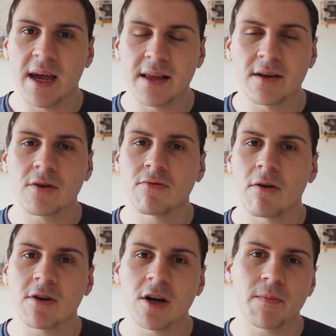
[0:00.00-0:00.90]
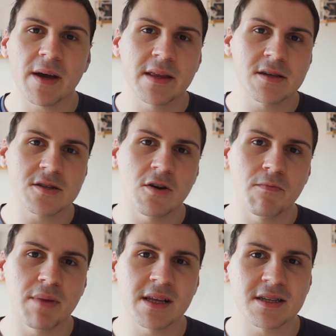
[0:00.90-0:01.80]
in growing up in this
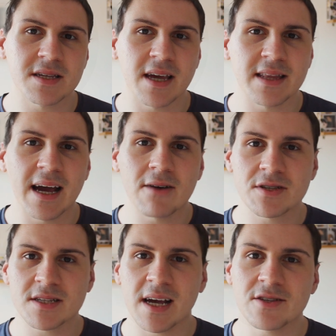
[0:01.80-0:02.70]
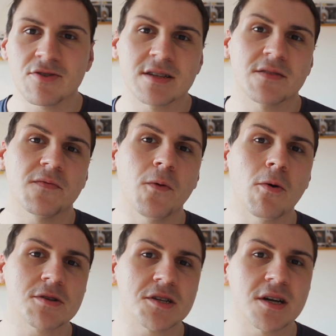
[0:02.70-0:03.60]
nobility and how society tries to
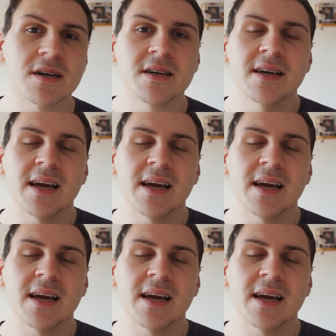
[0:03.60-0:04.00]
force her